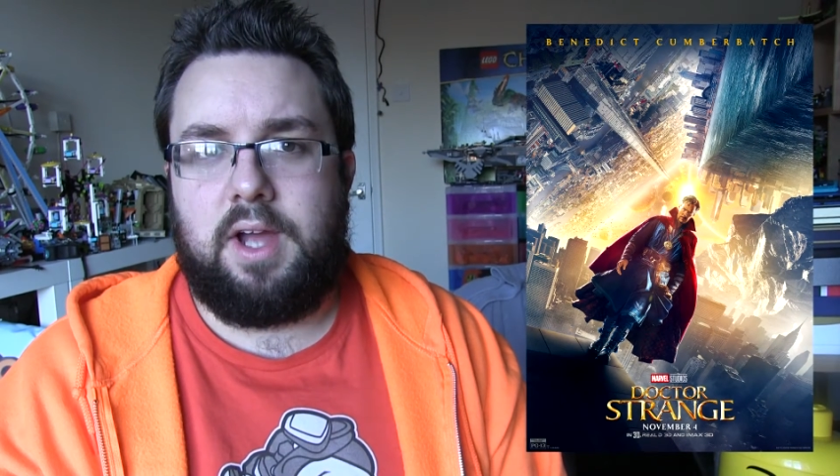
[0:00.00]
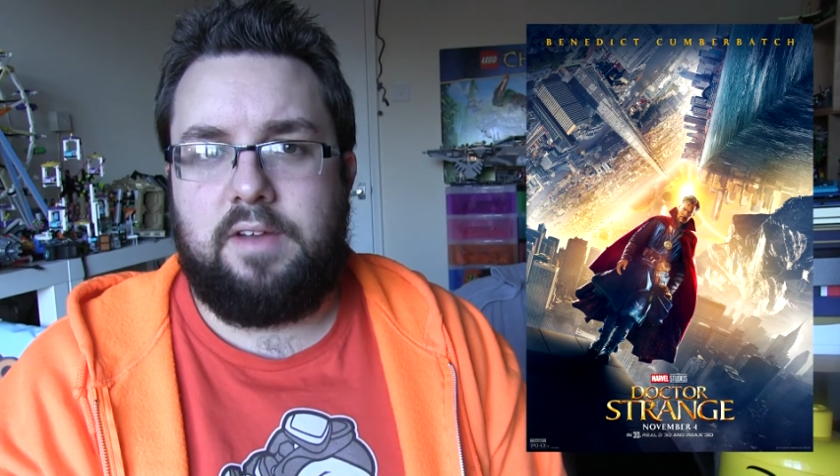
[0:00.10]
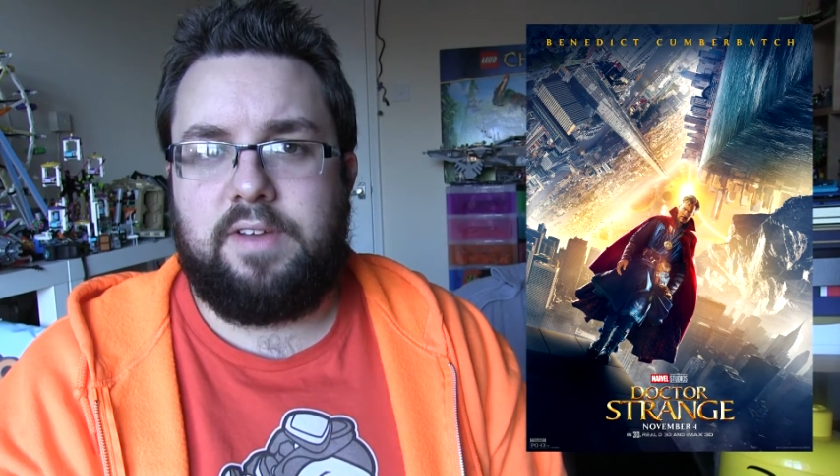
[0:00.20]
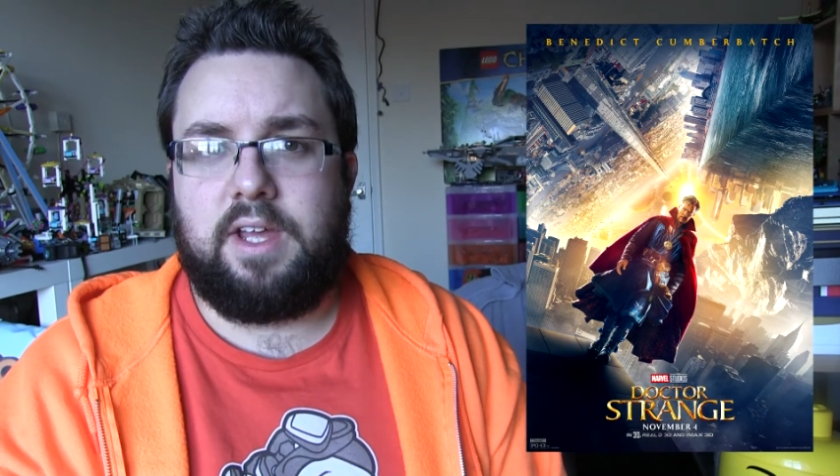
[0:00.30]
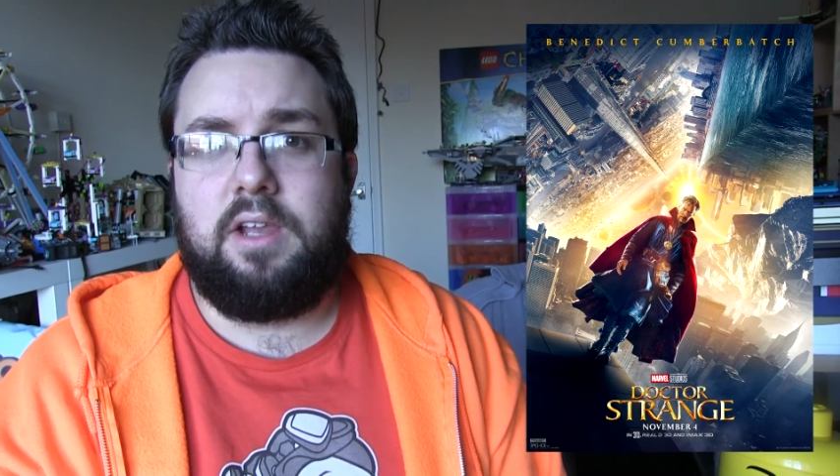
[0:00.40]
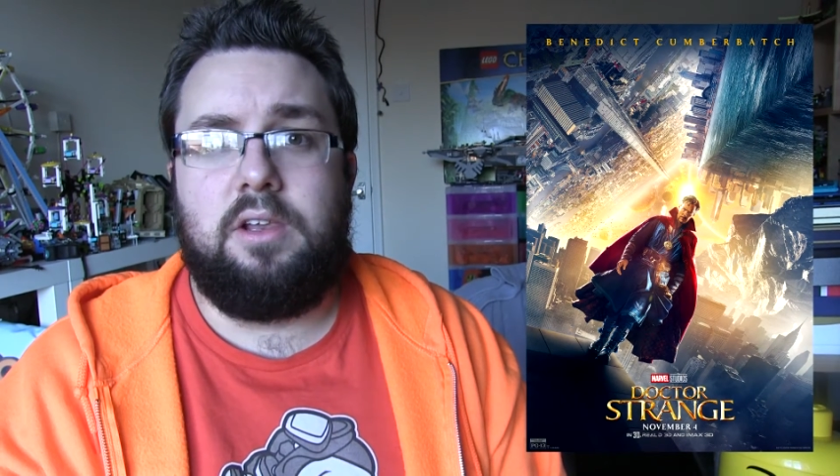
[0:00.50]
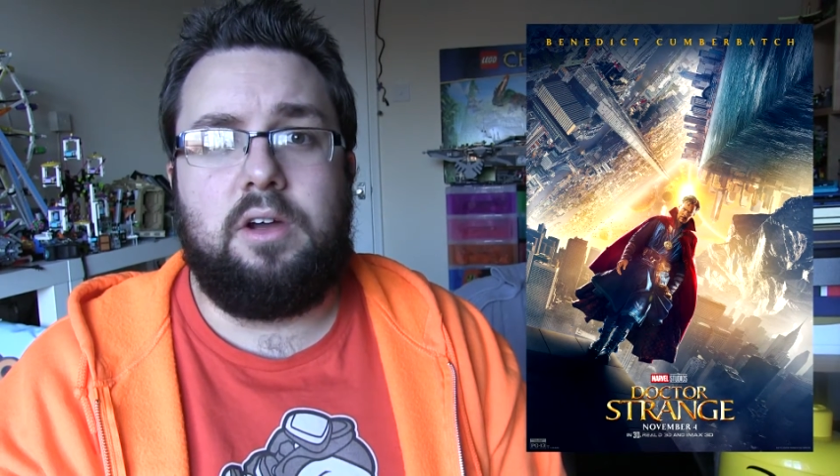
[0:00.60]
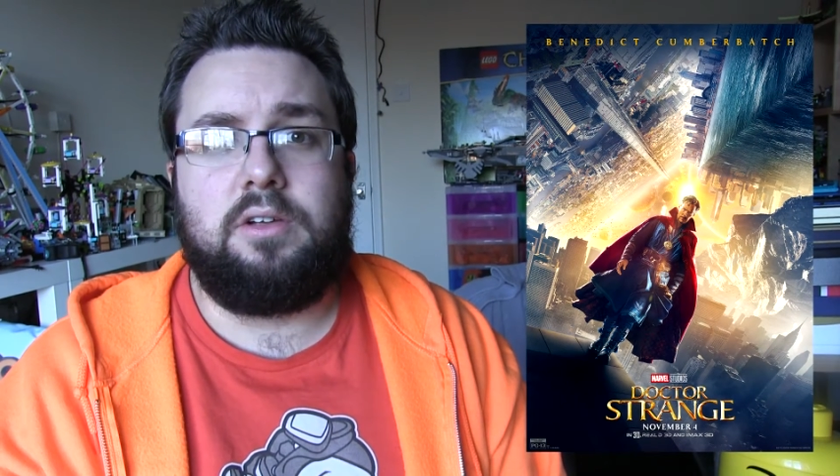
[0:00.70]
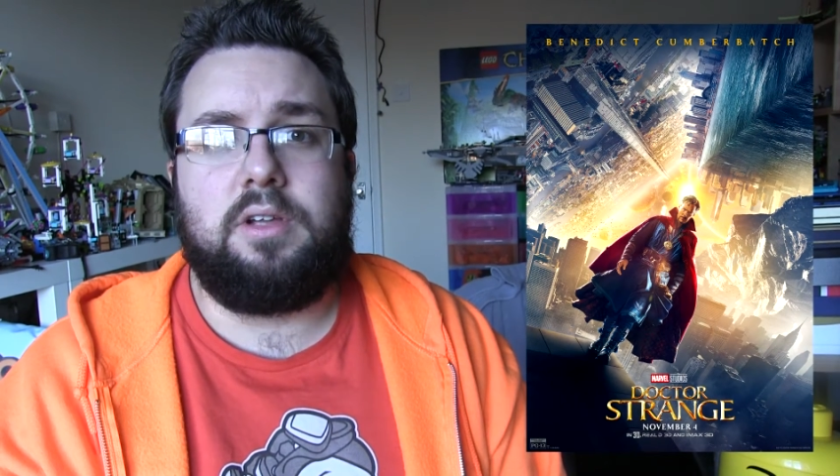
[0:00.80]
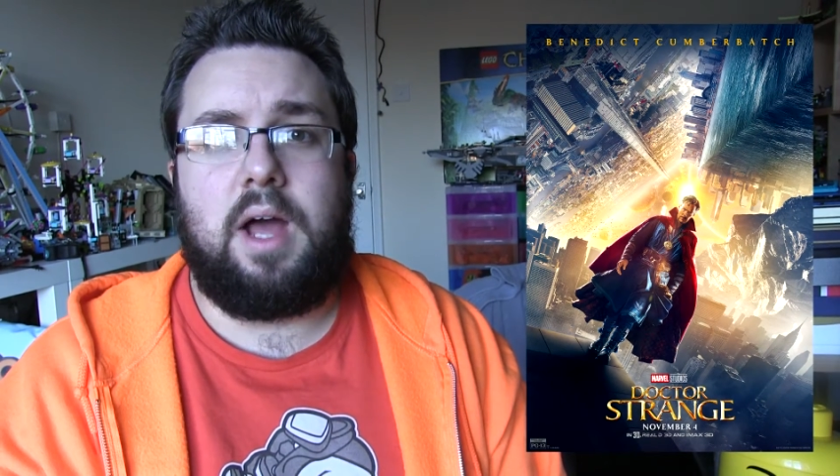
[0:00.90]
I think it
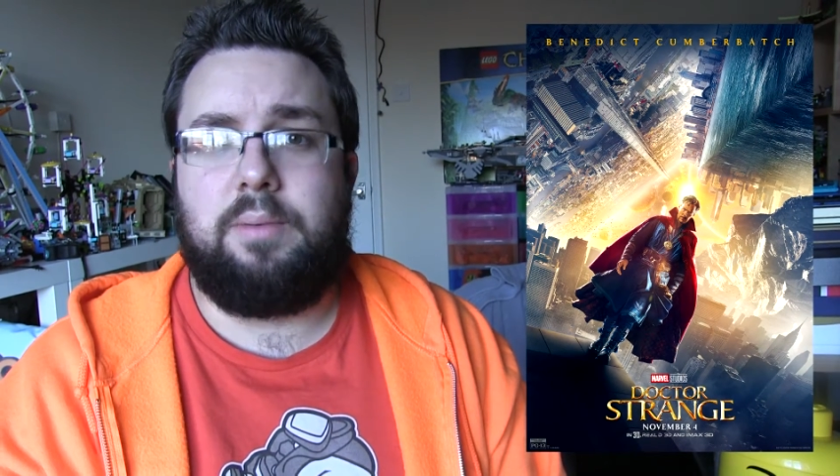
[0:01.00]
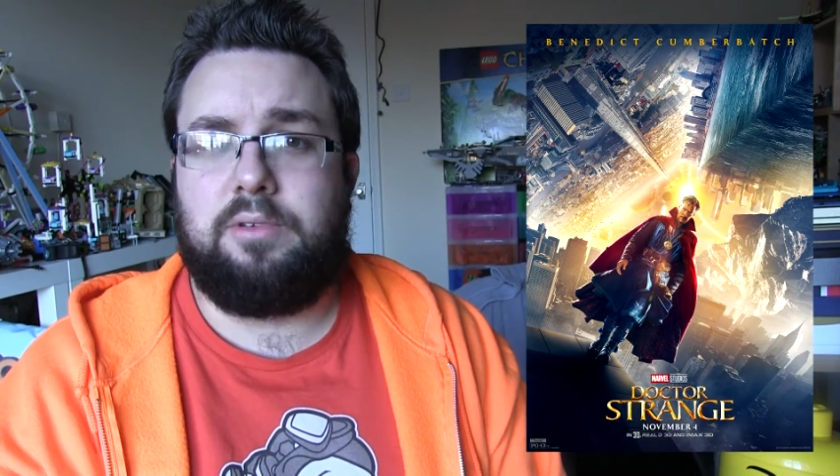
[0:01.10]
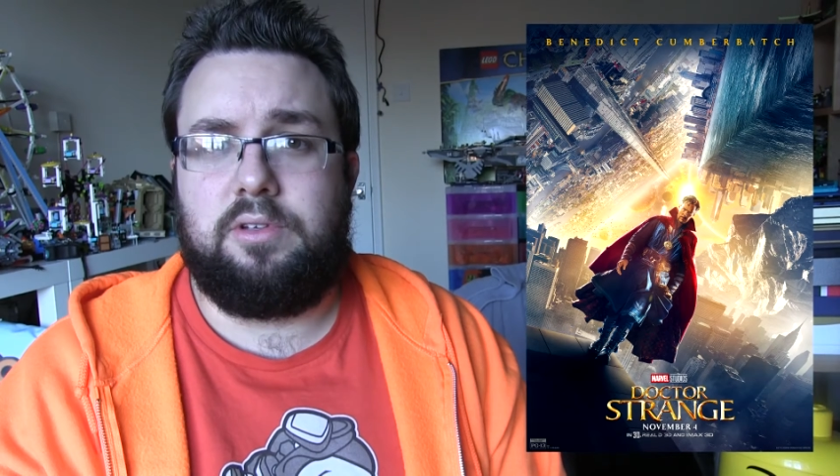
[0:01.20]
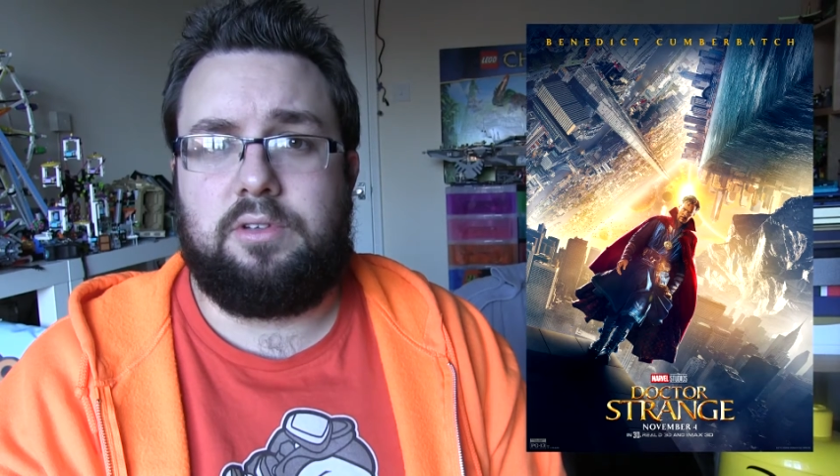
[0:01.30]
looked absolutely